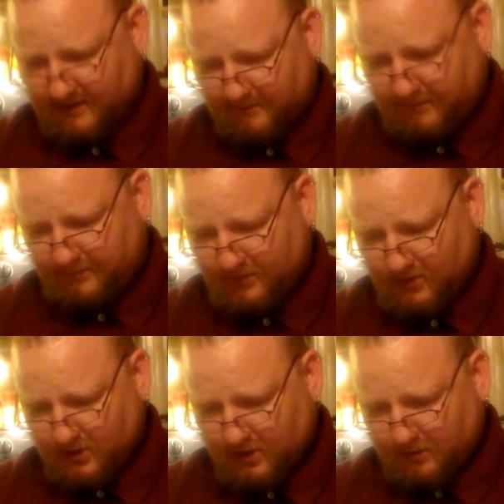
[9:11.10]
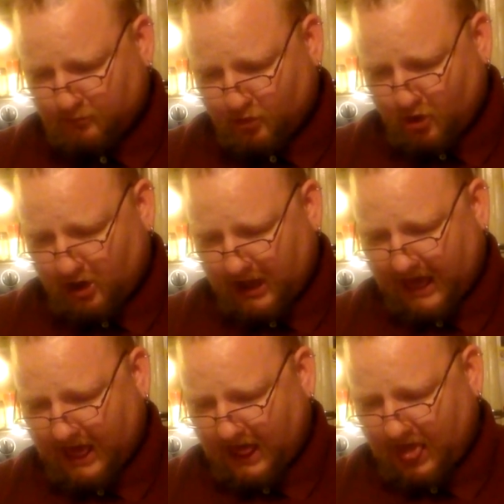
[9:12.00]
The
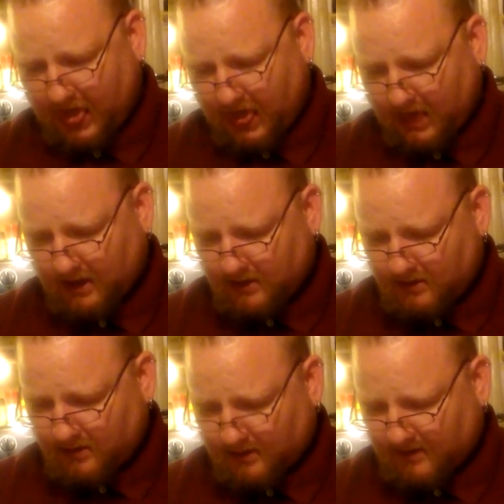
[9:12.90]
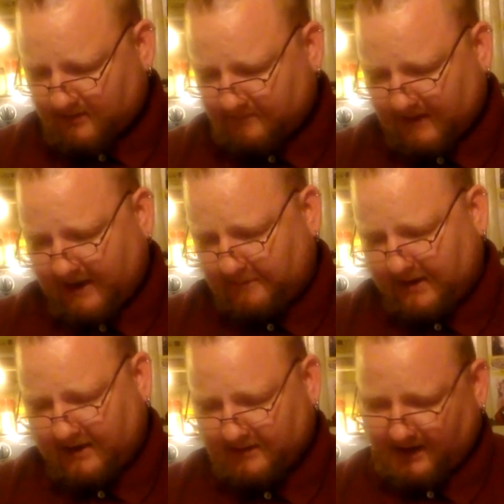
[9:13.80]
brewery. And I'm
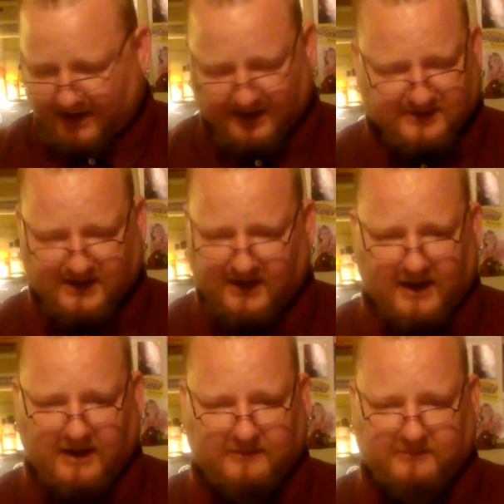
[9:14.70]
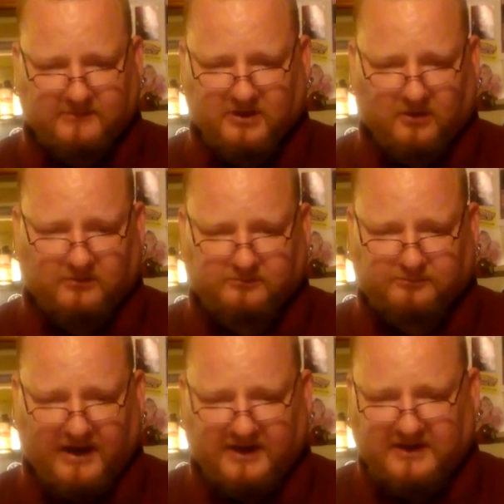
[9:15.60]
not, like I said, I don't
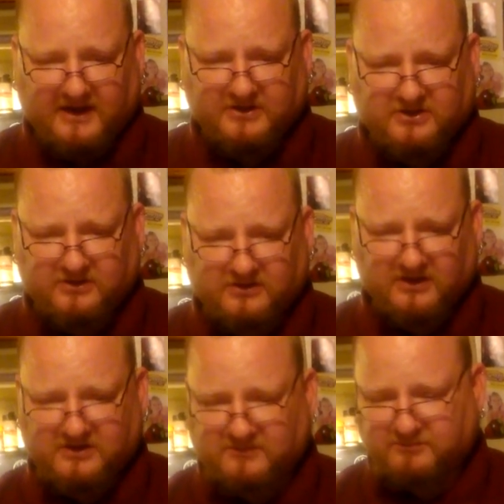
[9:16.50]
pay attention.